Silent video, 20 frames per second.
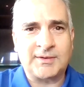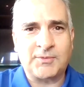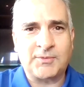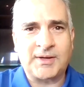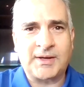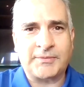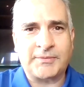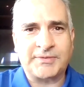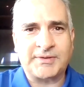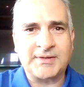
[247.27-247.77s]
The
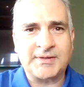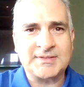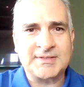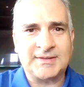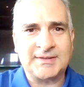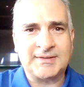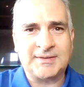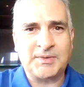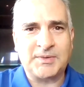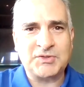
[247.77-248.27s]
reality is
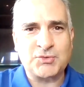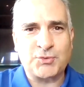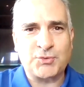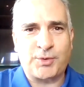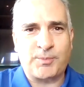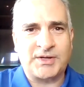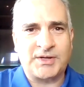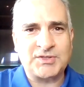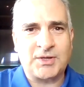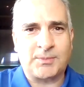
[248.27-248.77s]
that the
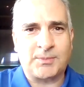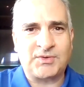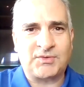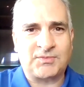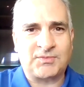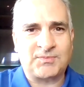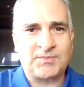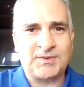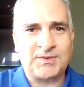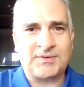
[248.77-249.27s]
majority of my job is
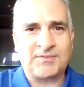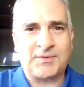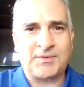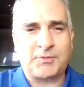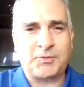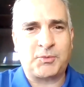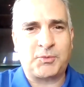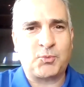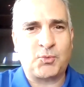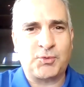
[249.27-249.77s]

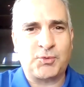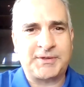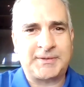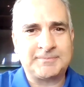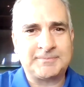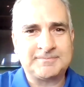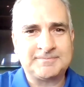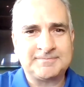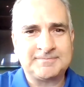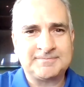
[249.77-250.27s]
very rewarding.